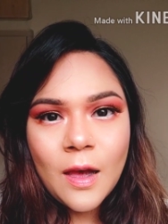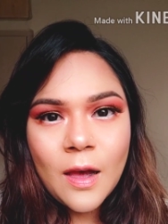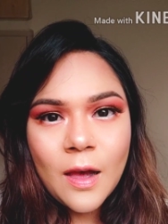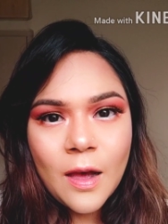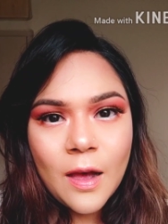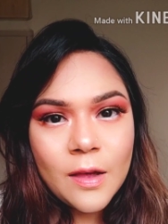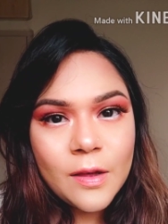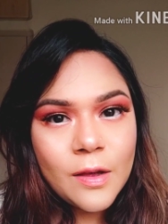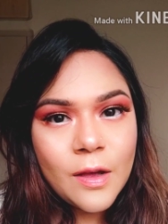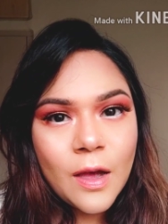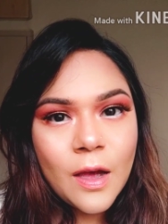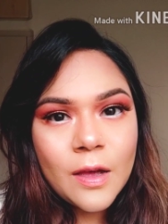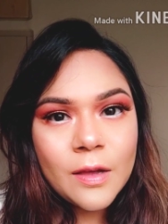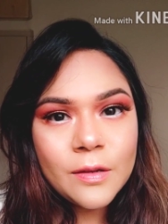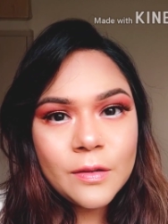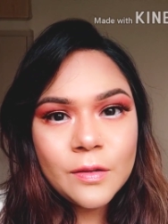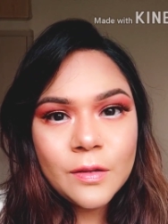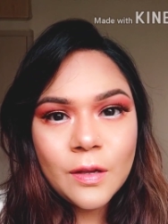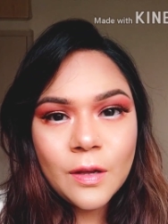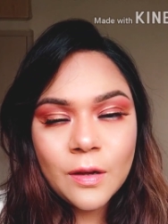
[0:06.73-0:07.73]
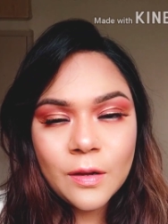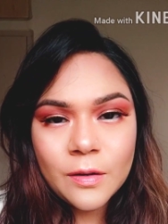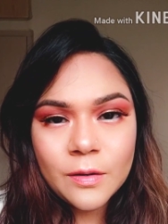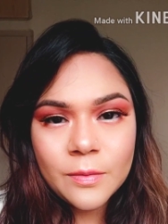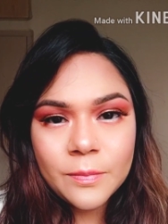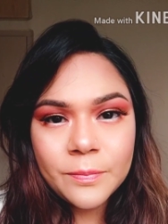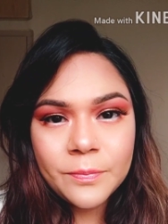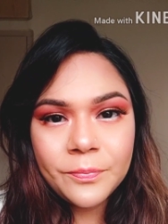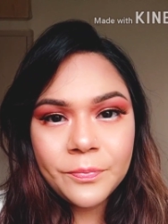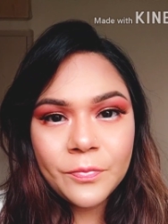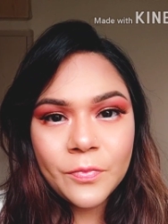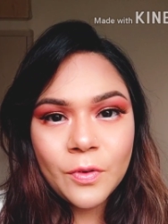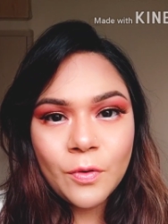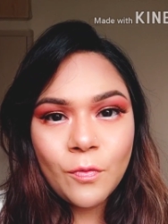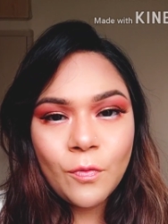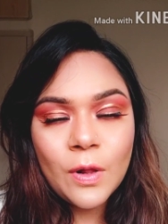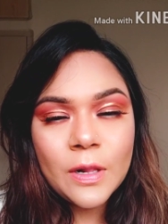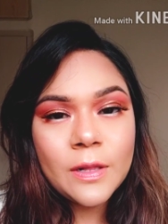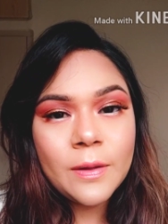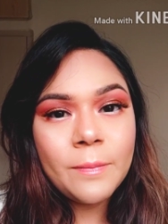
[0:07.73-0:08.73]
Hi guys,
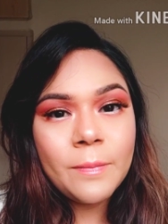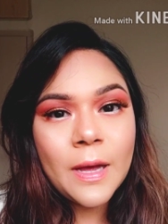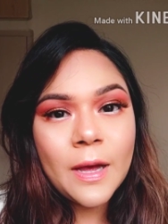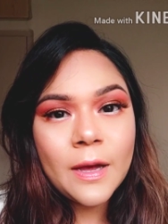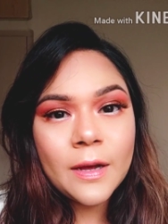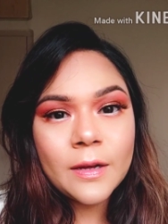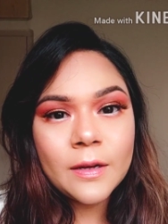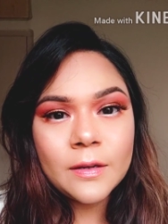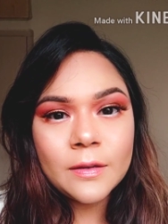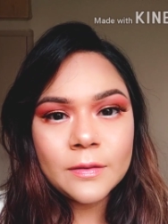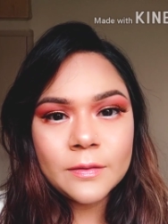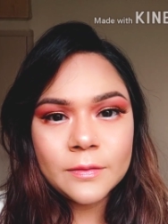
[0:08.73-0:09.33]
welcome back.